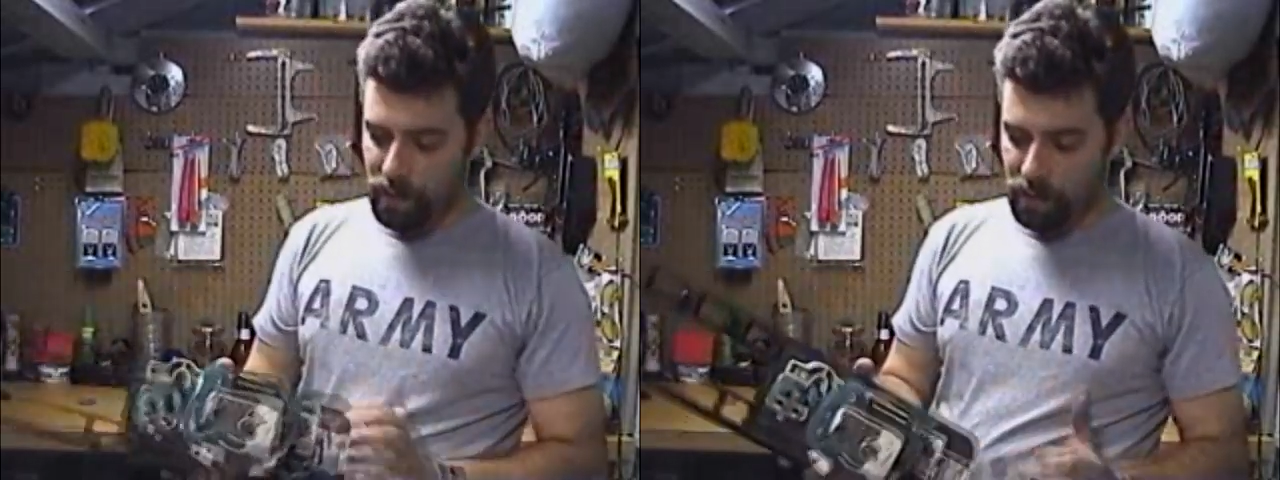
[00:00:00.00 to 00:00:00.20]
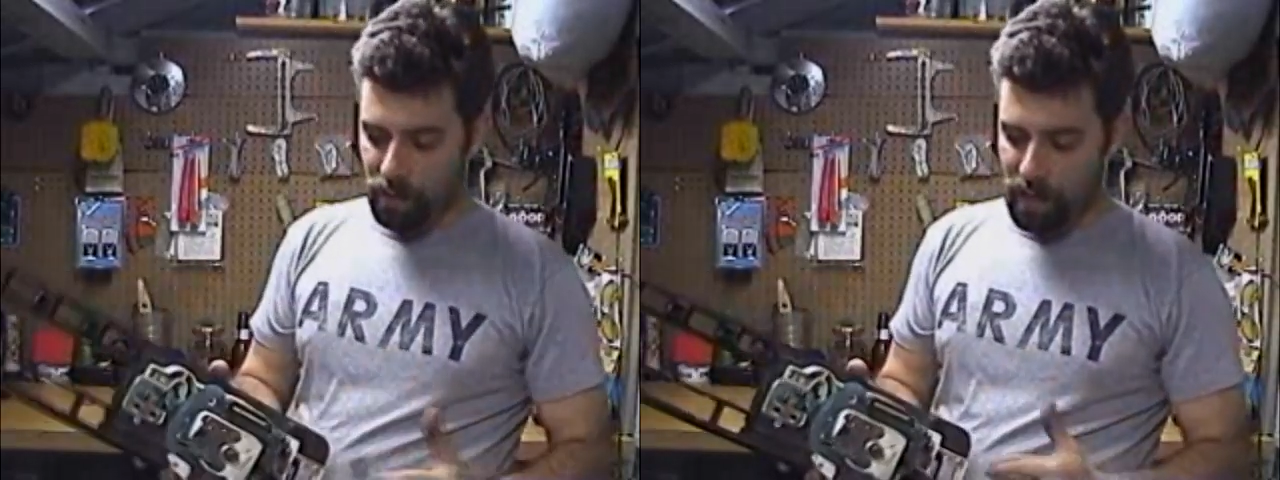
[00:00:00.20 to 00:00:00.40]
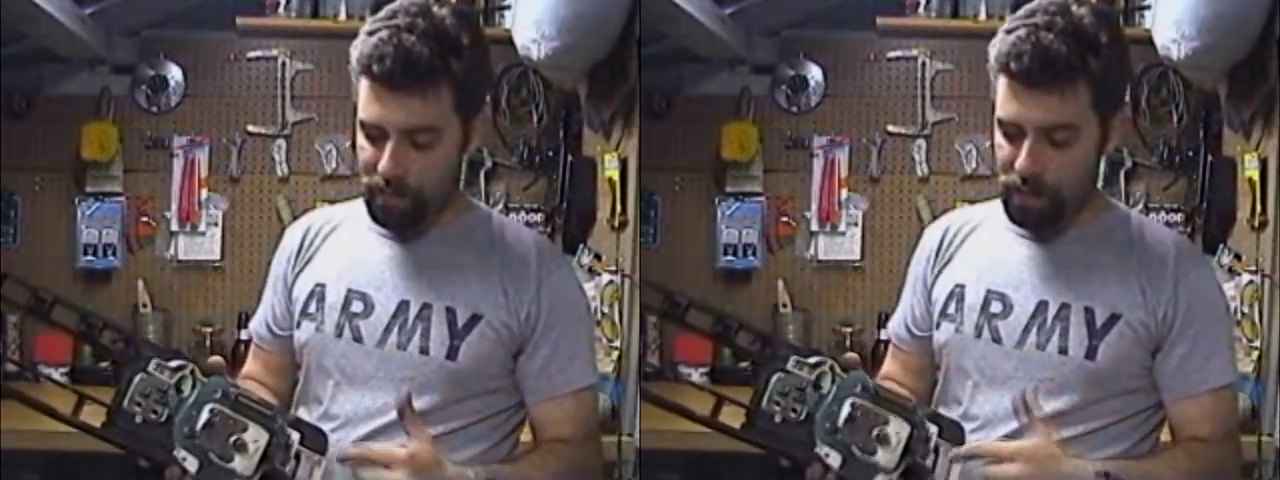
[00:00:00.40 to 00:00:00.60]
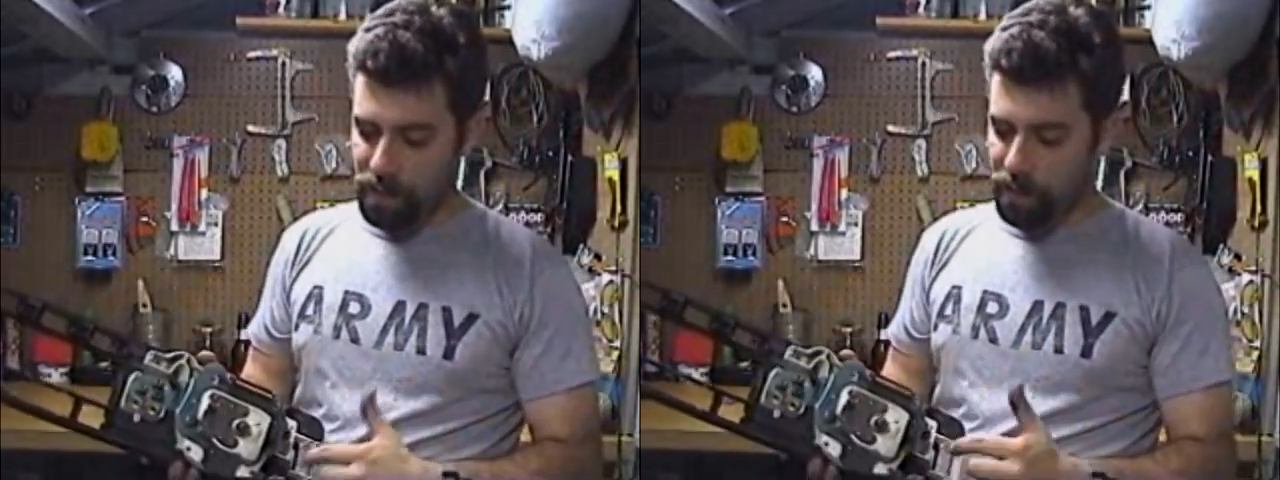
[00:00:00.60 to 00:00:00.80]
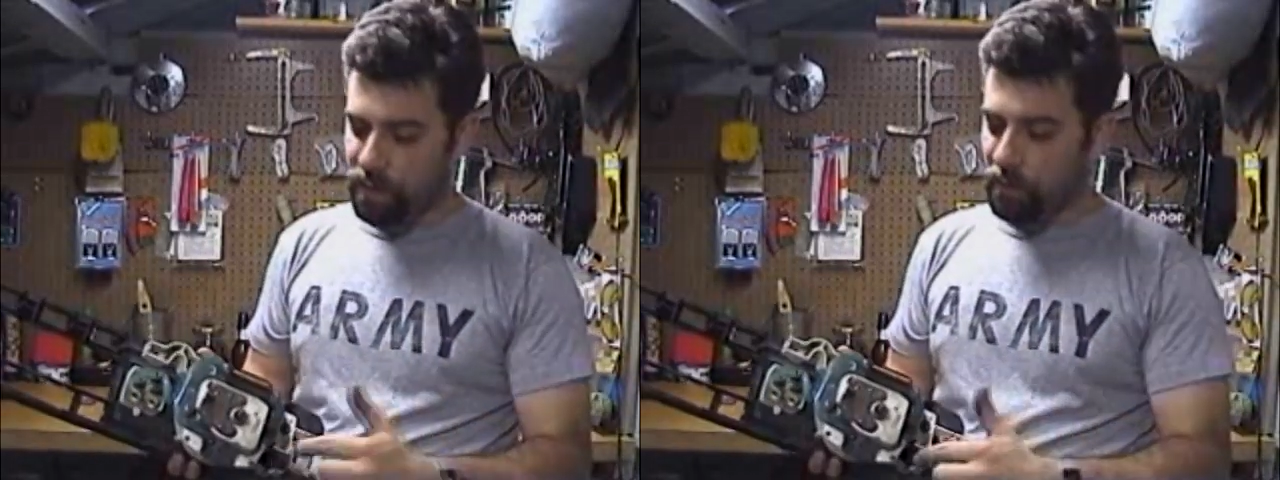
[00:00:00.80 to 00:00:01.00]
You'll have a
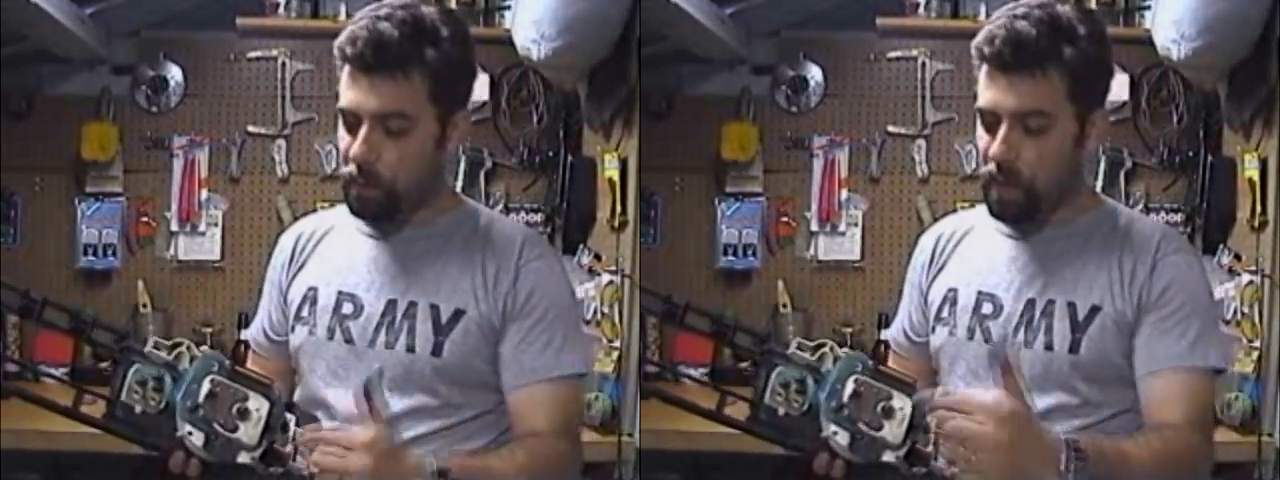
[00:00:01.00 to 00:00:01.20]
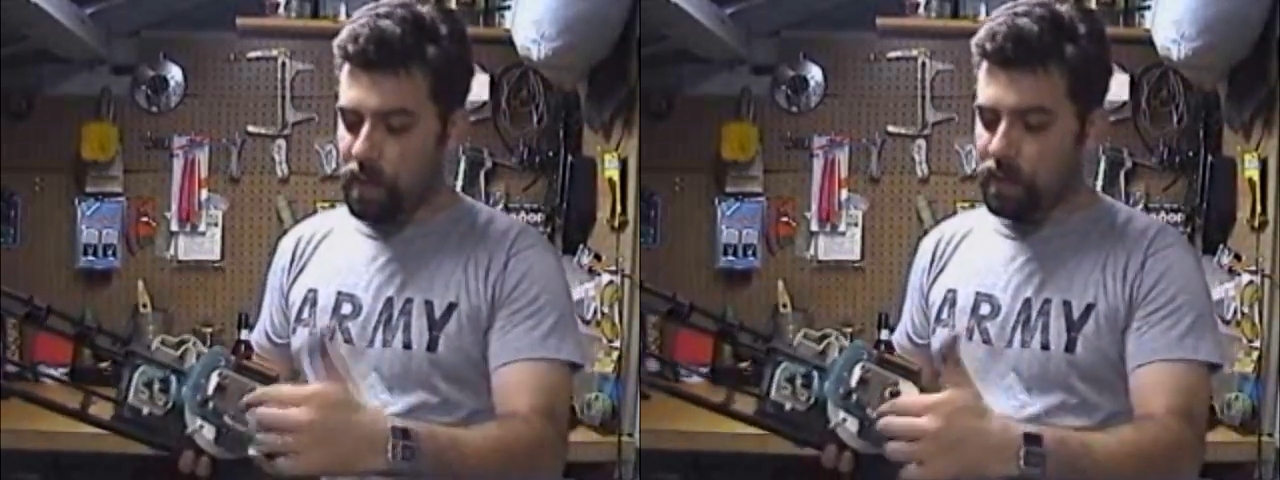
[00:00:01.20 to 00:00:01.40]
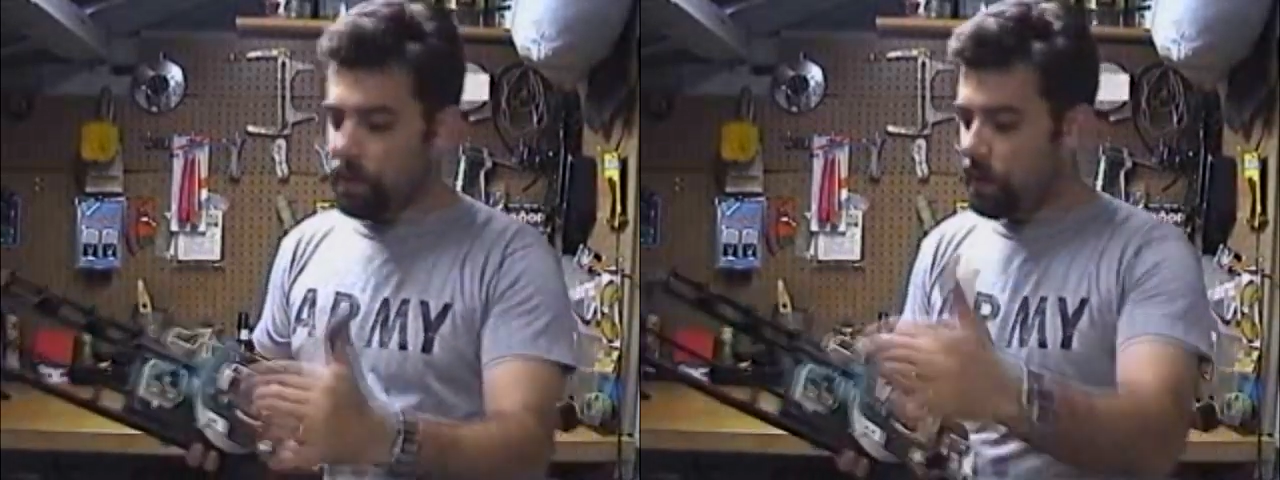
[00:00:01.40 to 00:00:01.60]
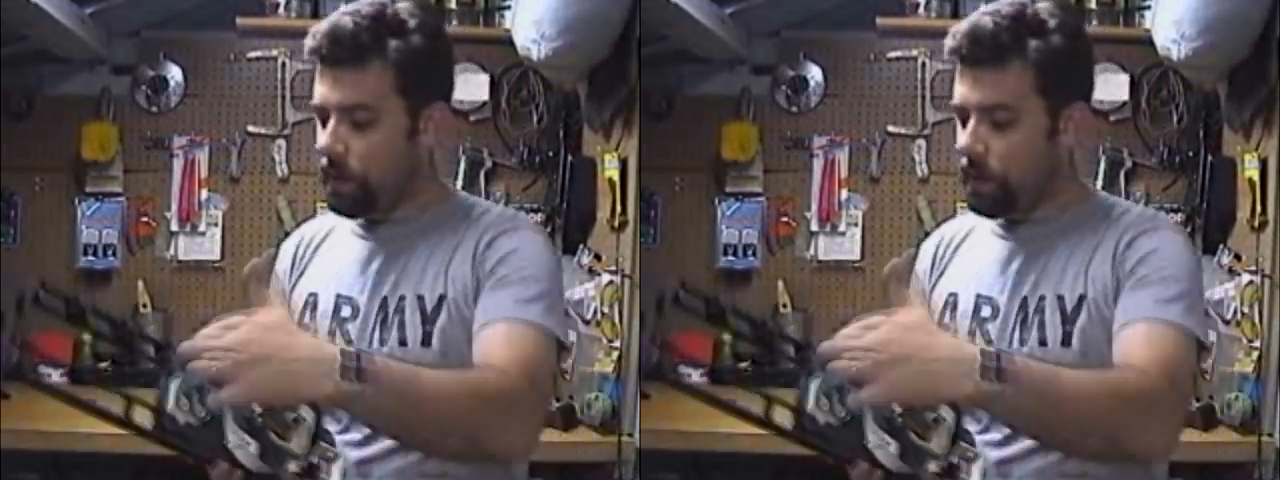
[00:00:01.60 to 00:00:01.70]
series of plugs.